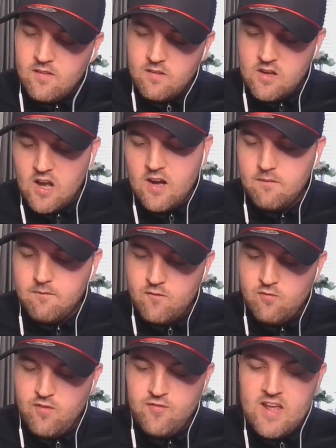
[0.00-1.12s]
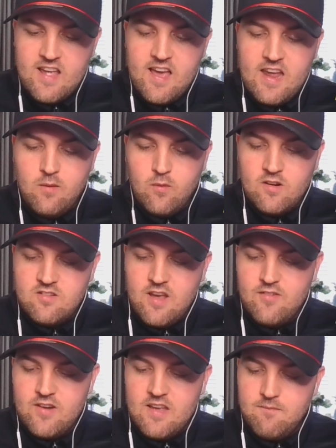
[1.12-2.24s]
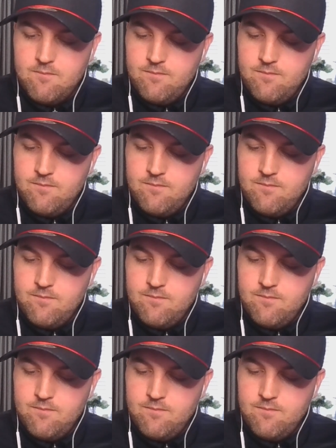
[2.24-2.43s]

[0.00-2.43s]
The car, 58, 81, 70.